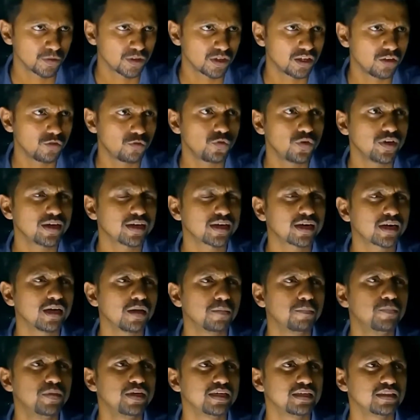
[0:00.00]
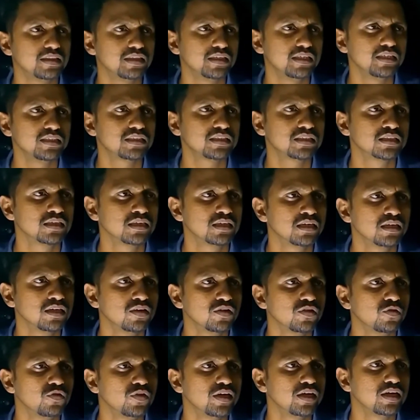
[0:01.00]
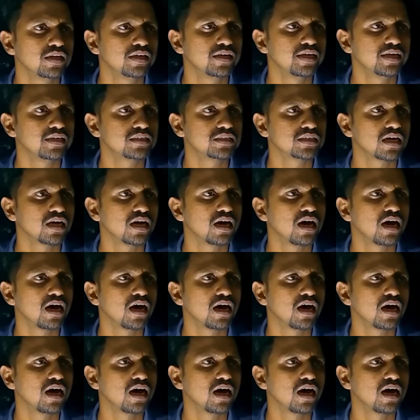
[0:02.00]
If we are clubbing these, we will get